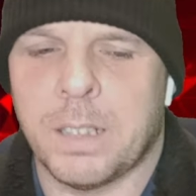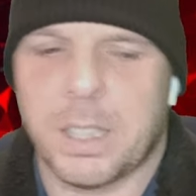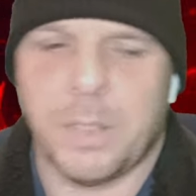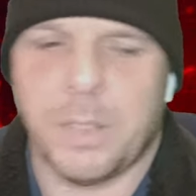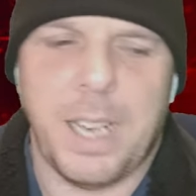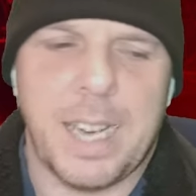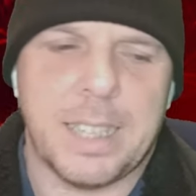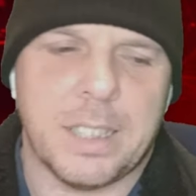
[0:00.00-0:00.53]
So
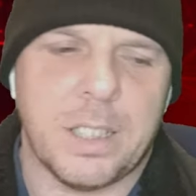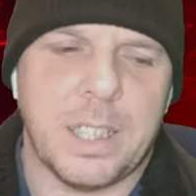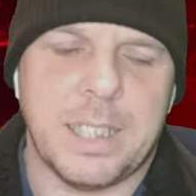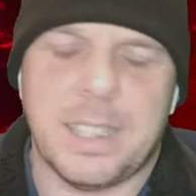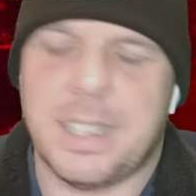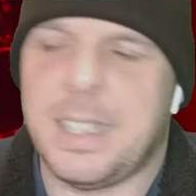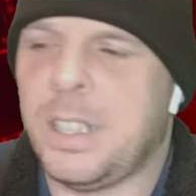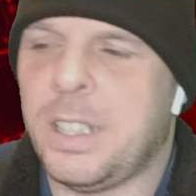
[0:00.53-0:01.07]
yeah, it's nice to
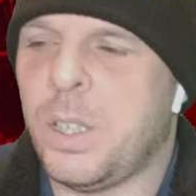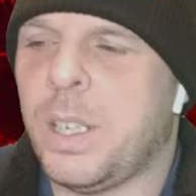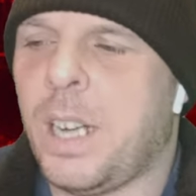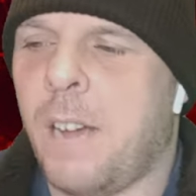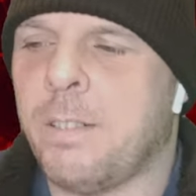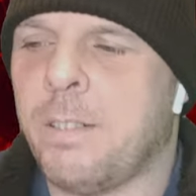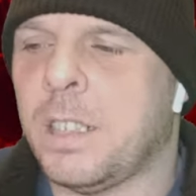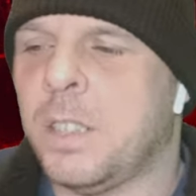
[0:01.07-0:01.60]
see her doing
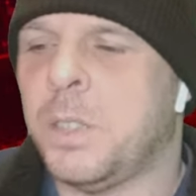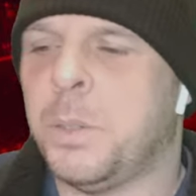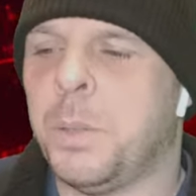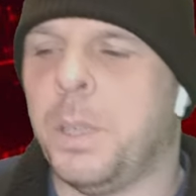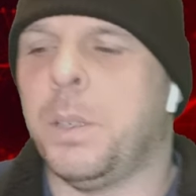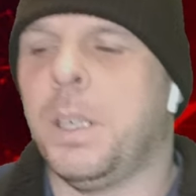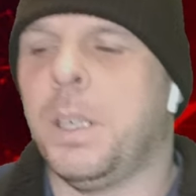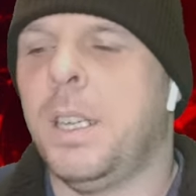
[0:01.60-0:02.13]
current as
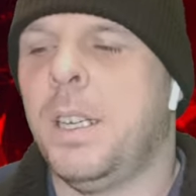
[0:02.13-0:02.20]
well.